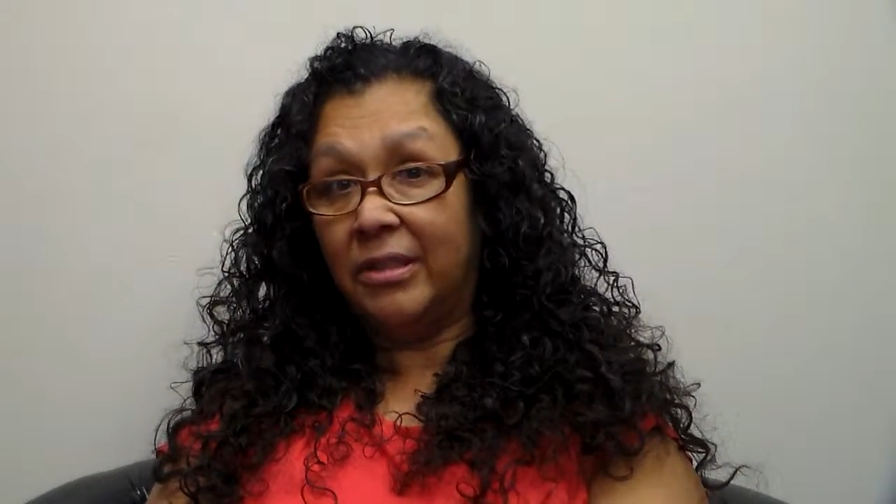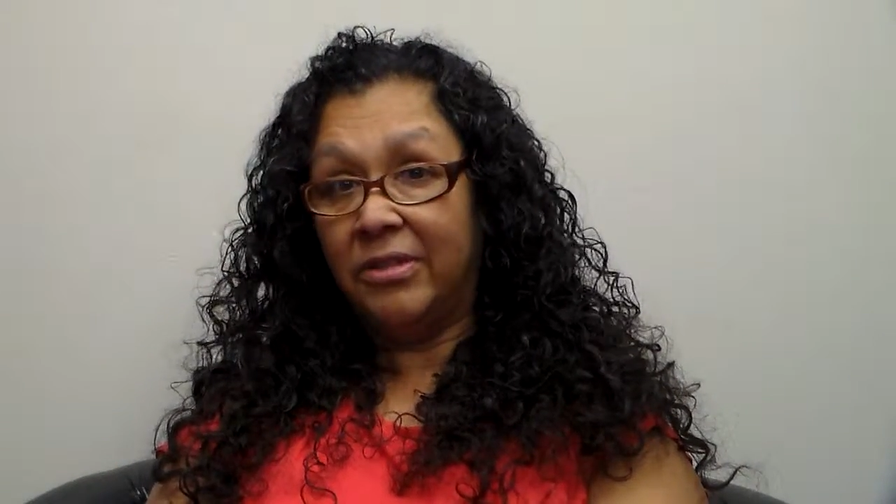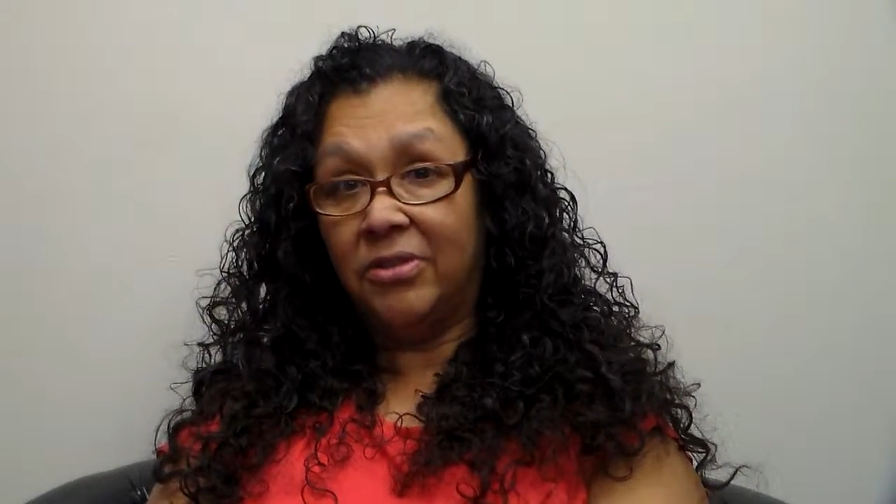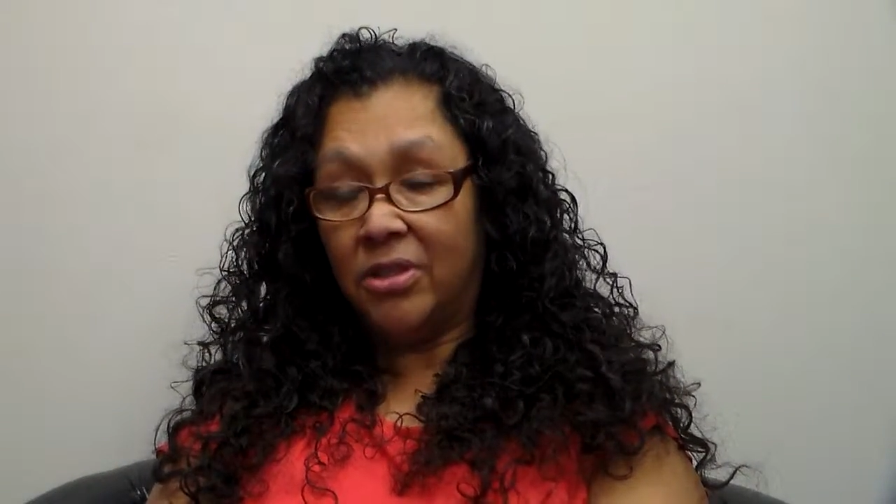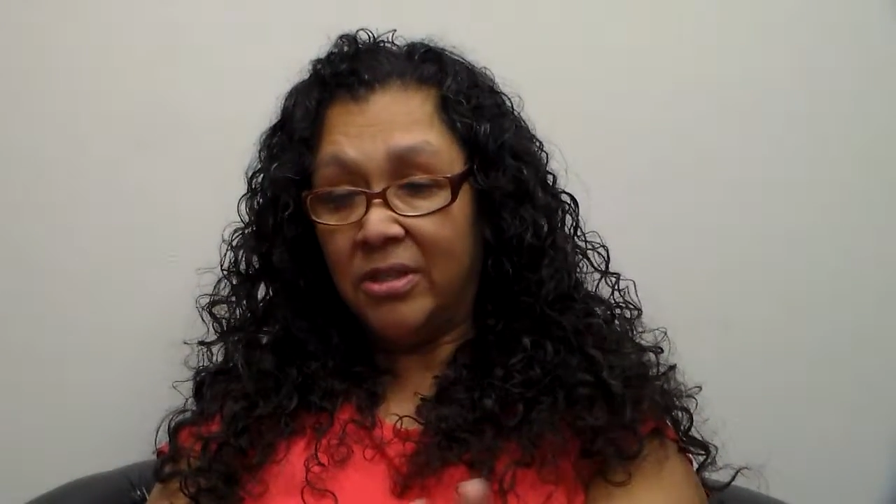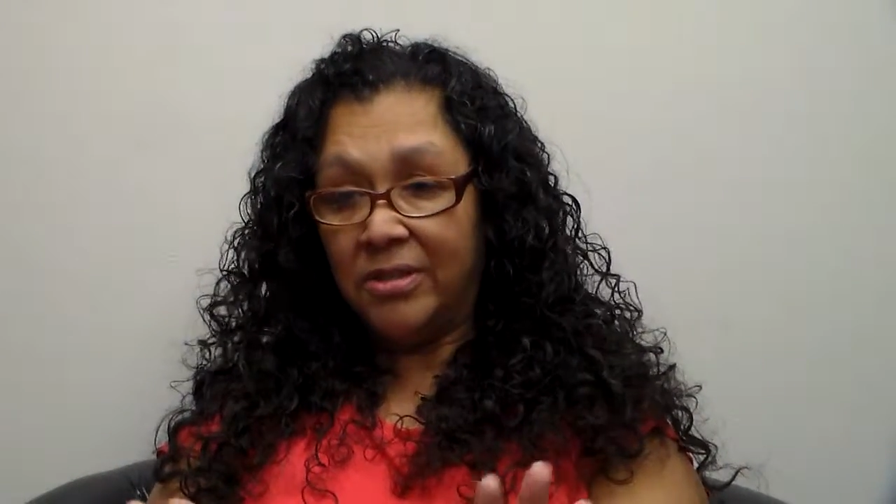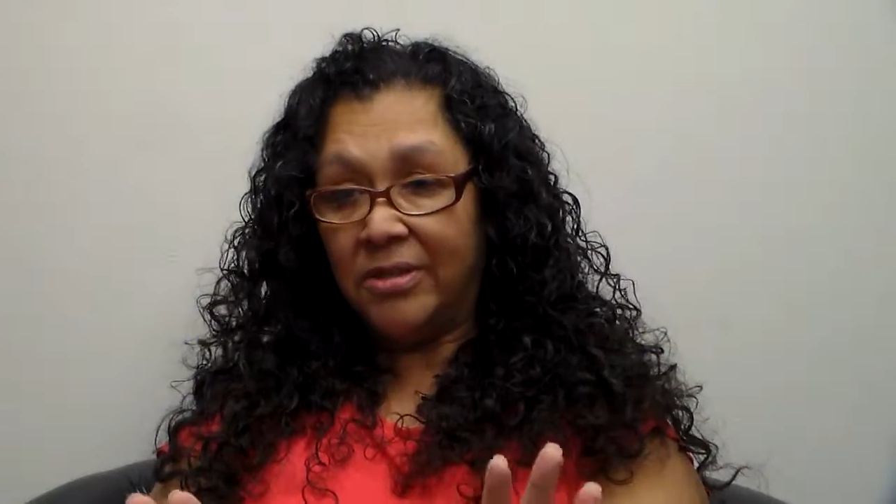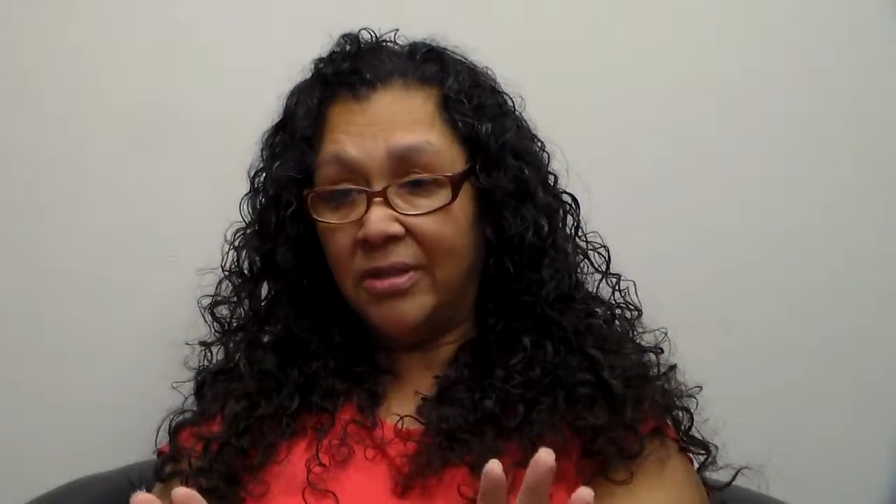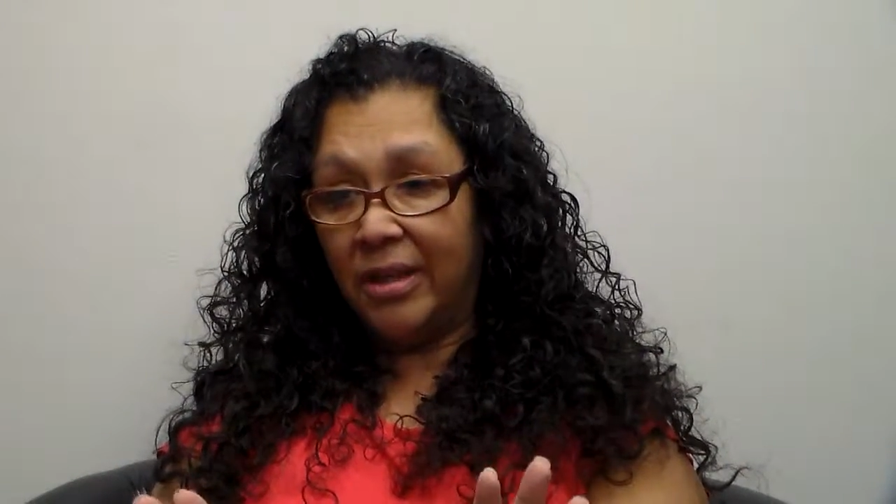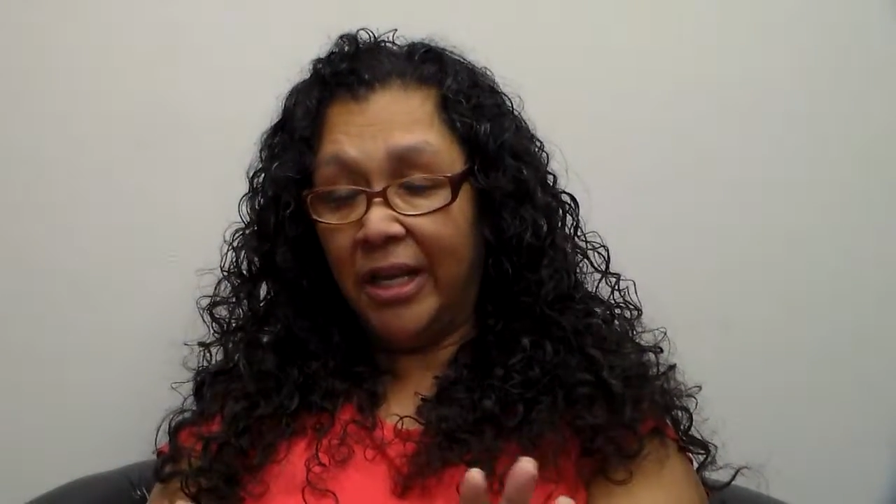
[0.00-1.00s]
It's
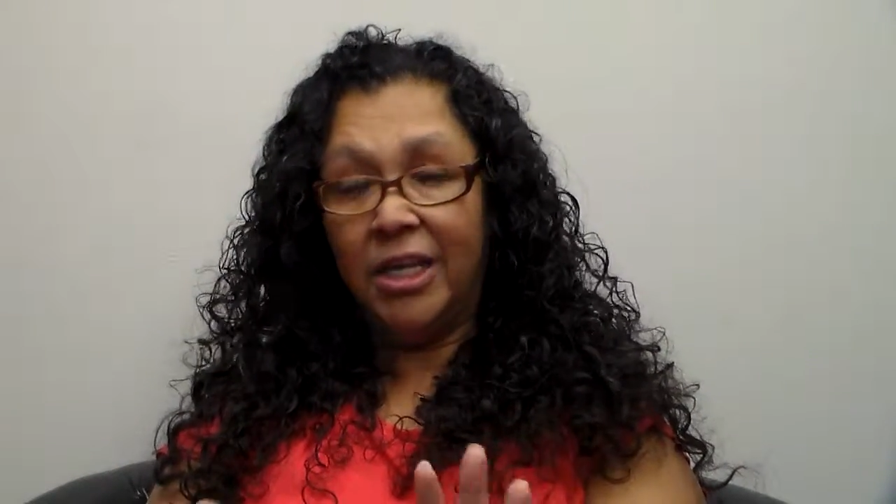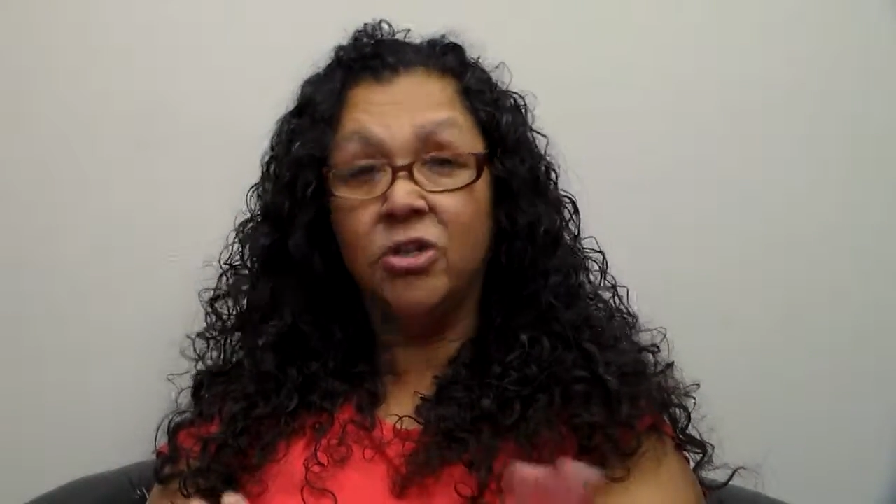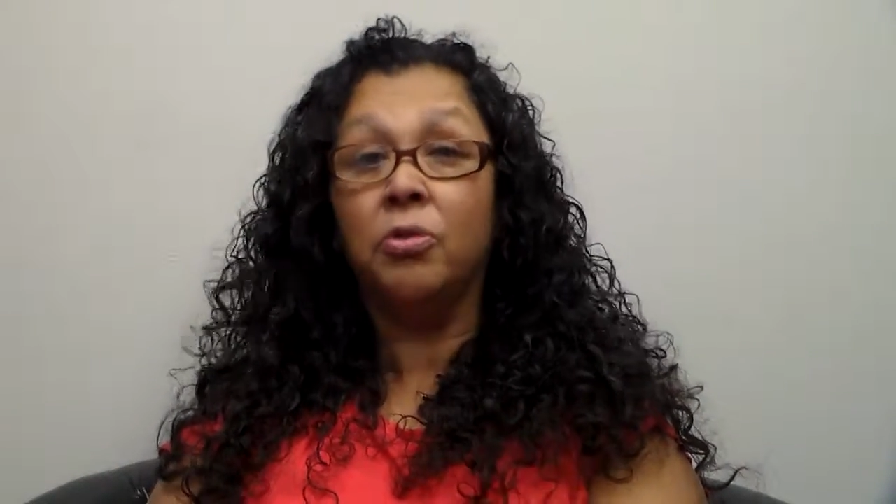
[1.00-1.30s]
just, I can